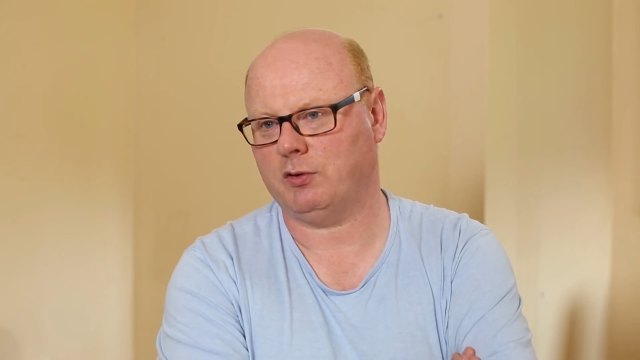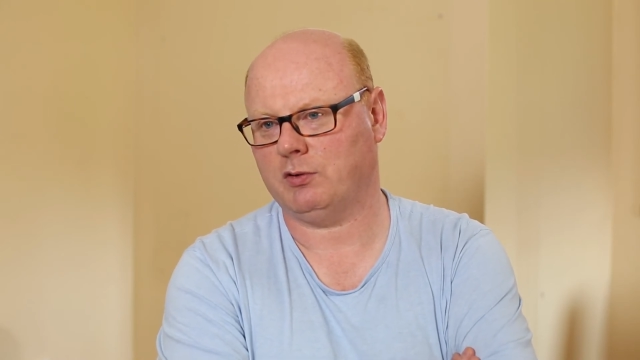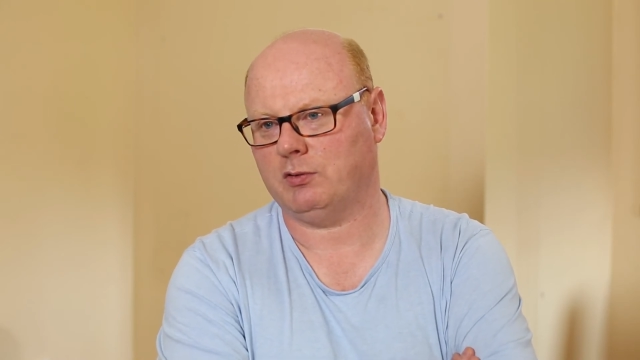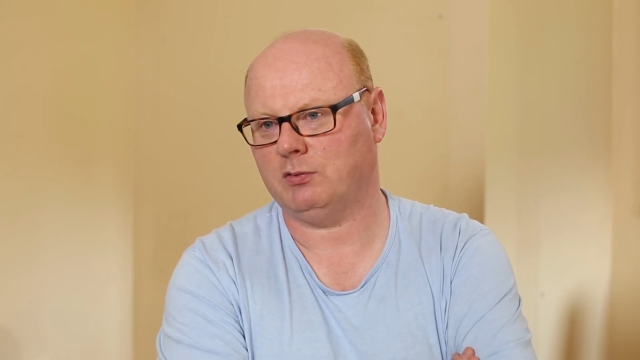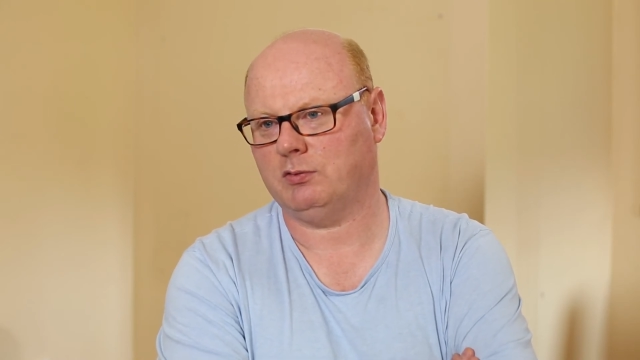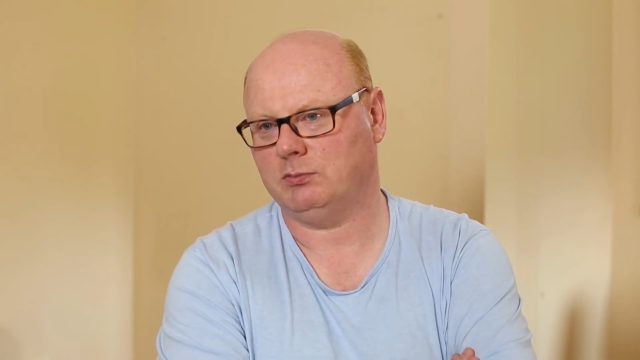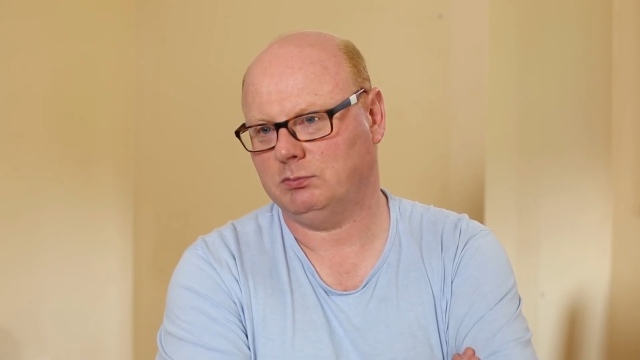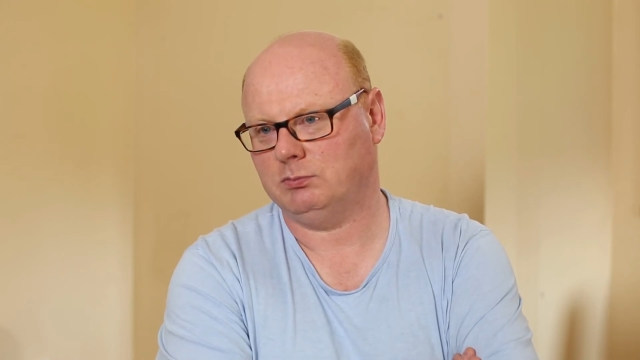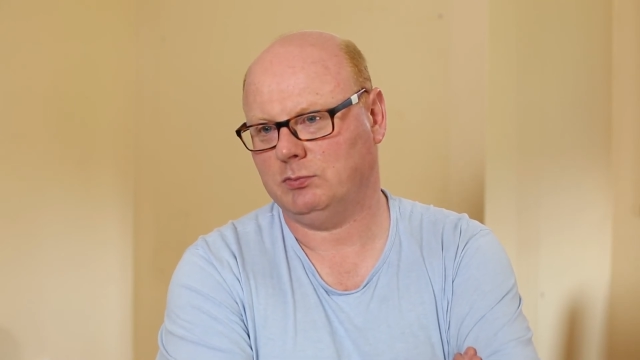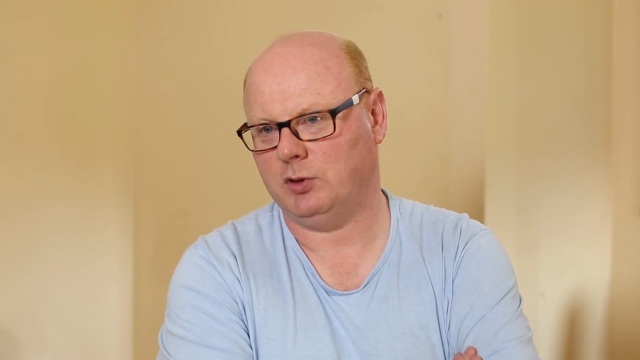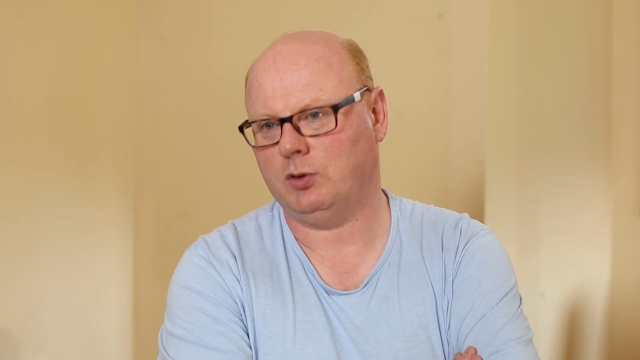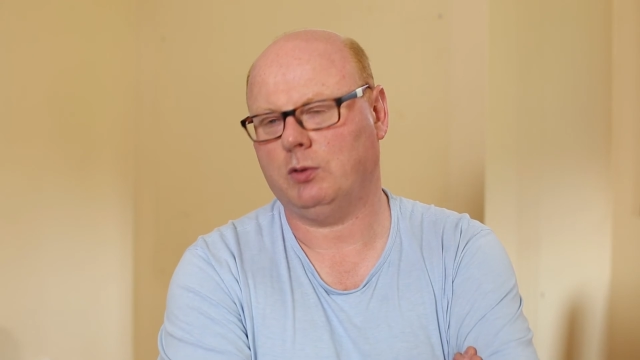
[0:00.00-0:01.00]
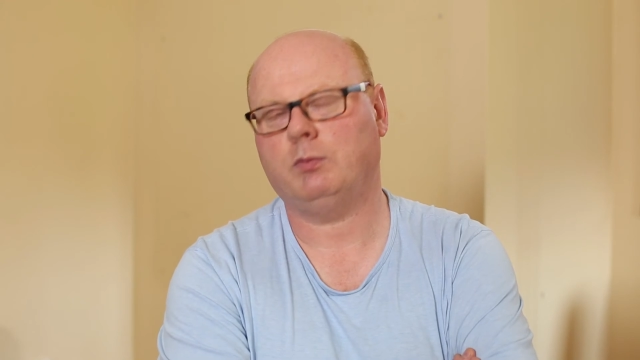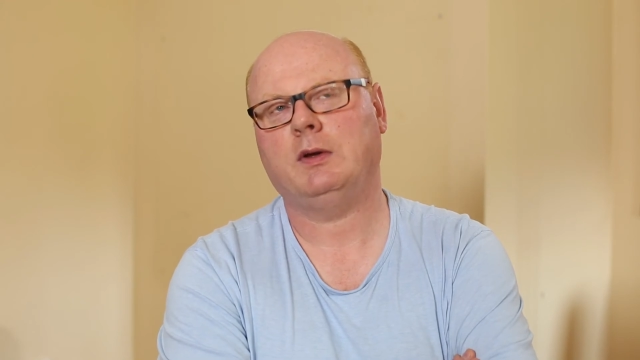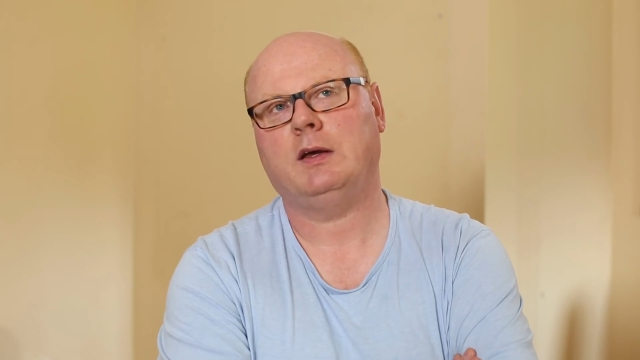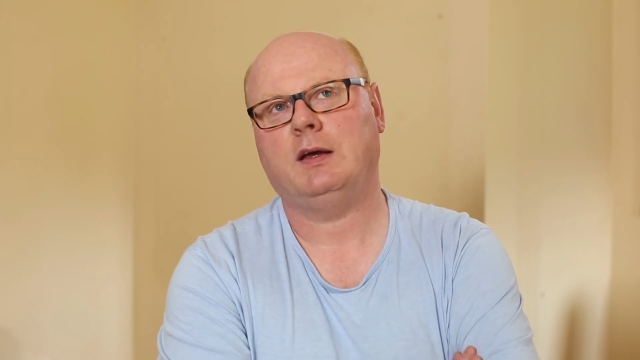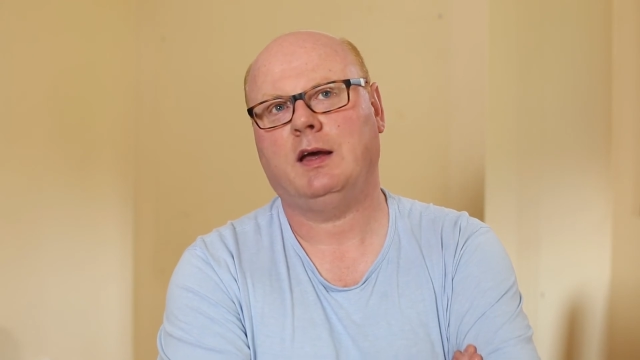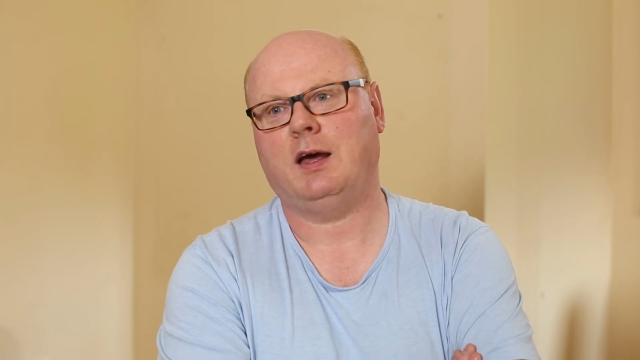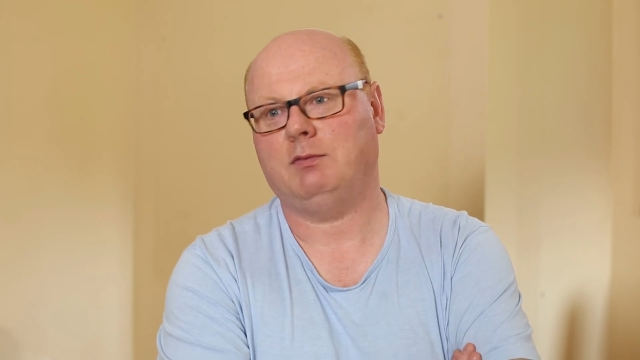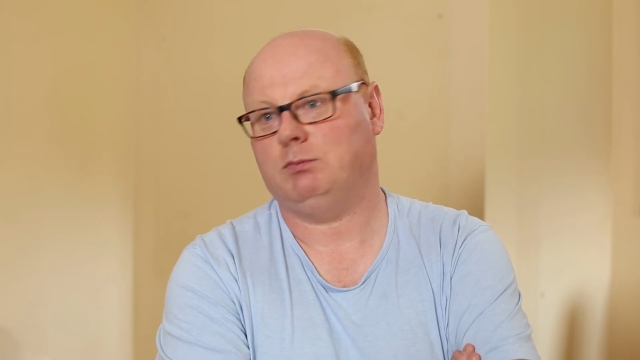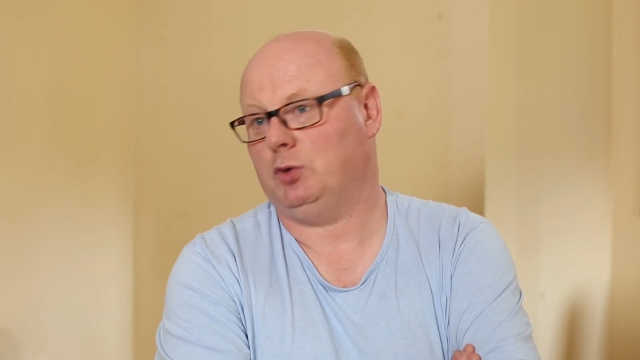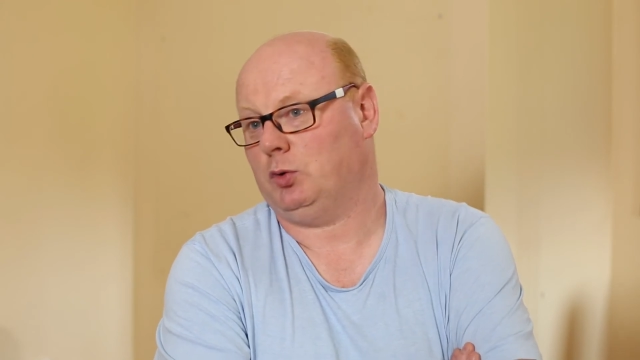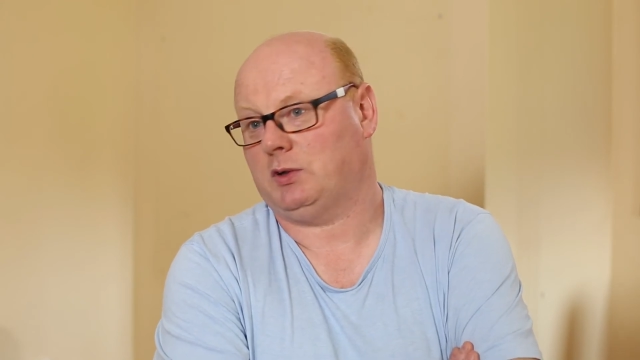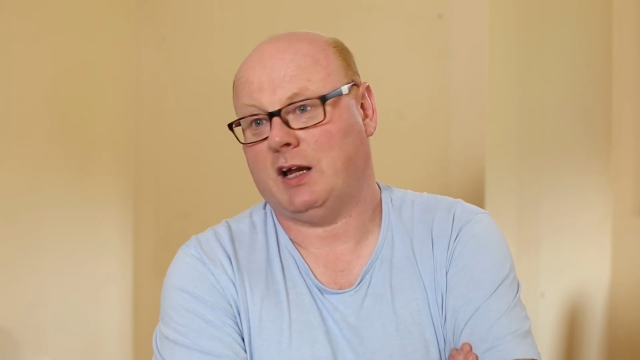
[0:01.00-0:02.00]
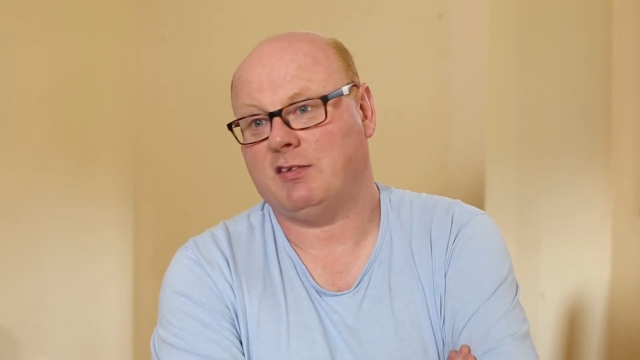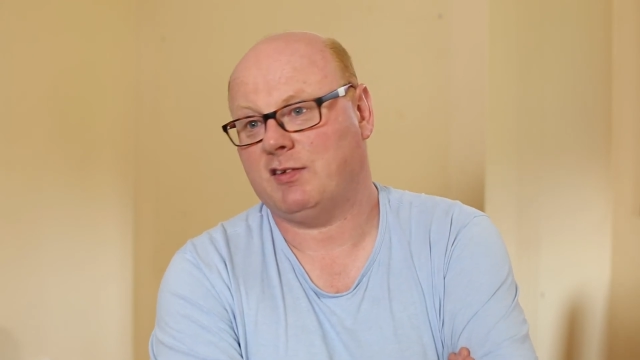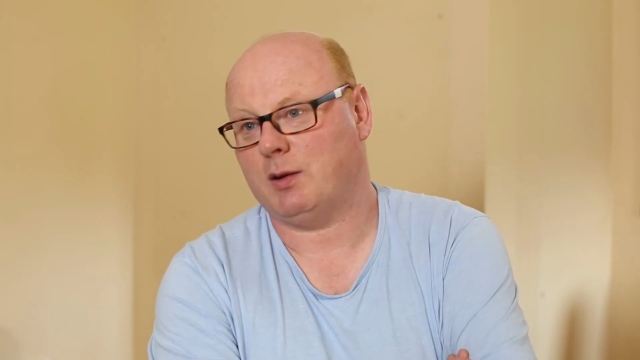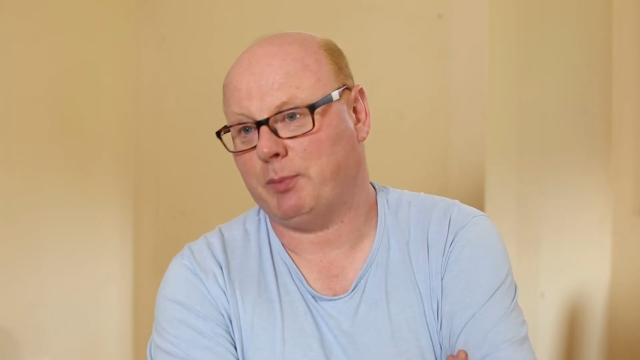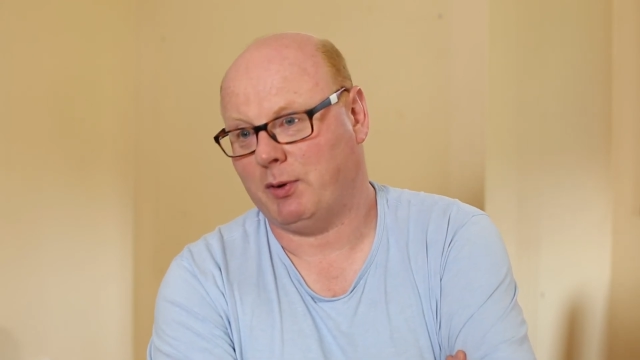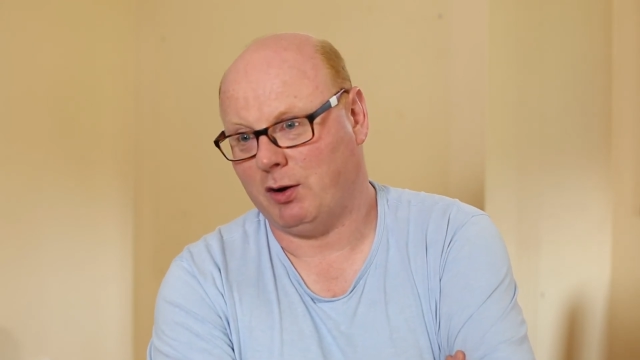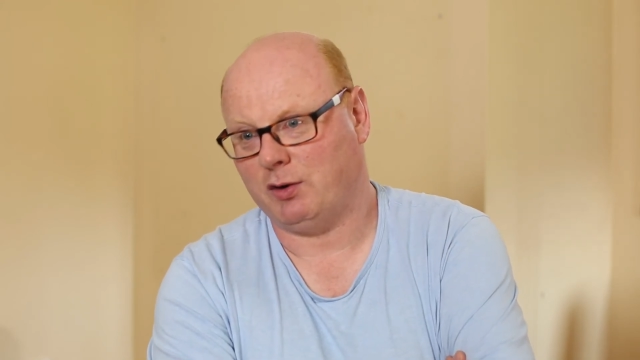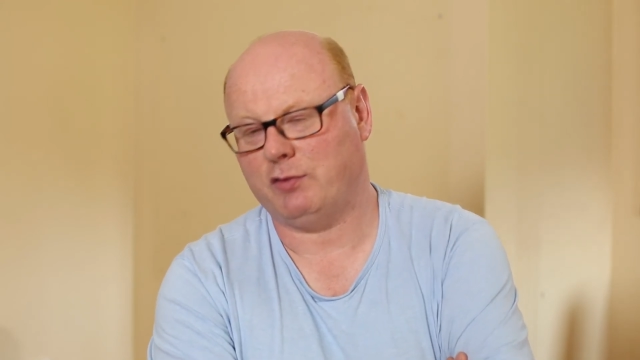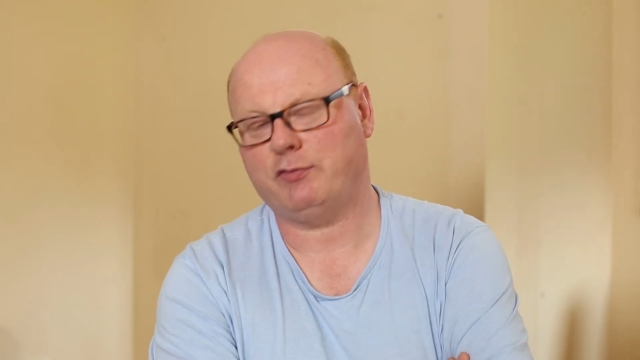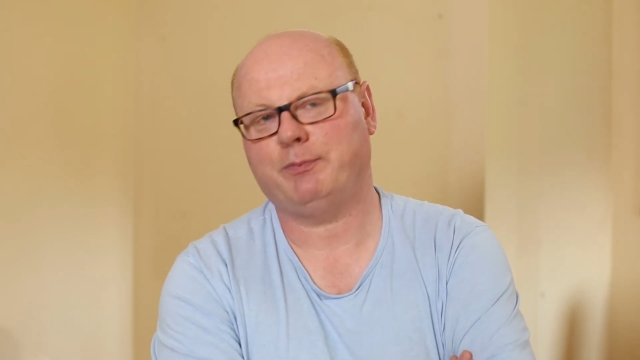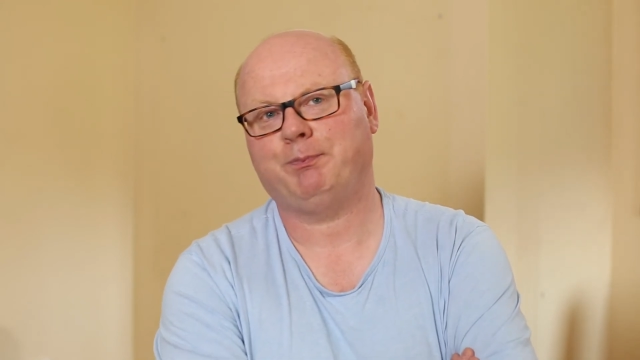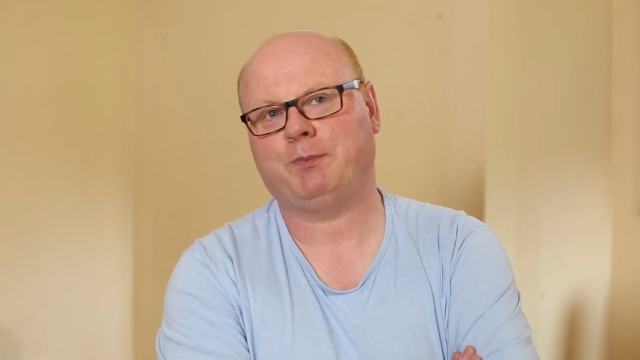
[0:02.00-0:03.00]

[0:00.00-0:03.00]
than, and look, that's their prerogative.